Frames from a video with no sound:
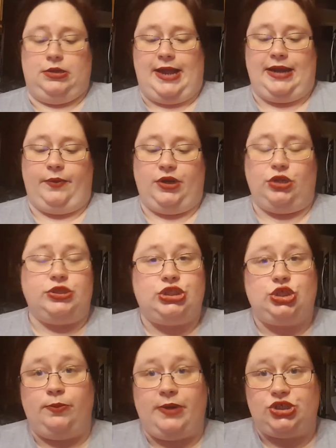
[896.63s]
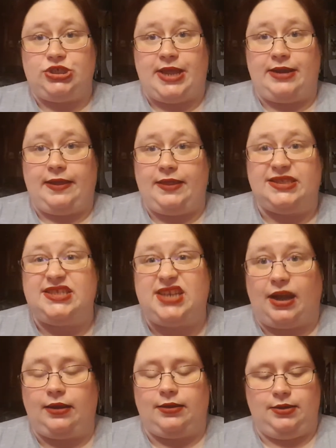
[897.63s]
I don't want to use too much scent and then
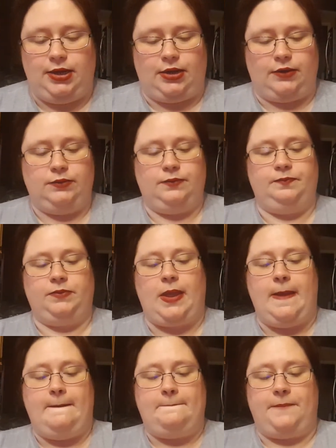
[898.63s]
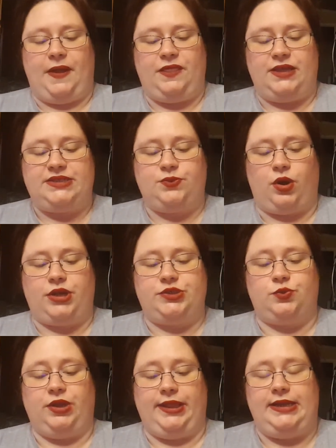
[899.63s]
stink, you know. But this works
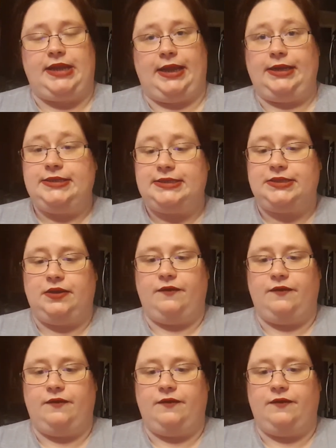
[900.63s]
really nice